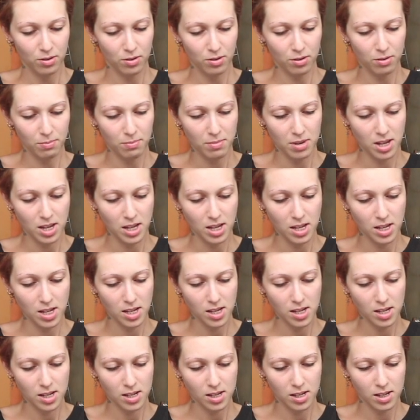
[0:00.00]
Not
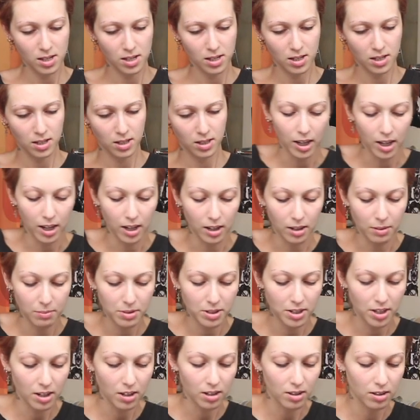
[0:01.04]
me. Okay, I'm
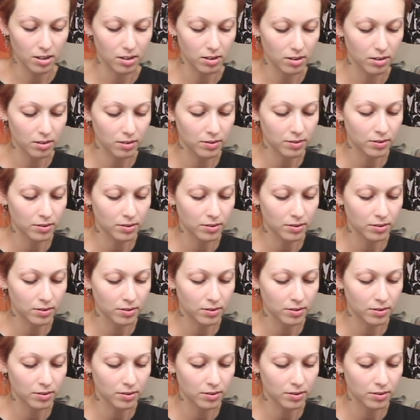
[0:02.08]
scared.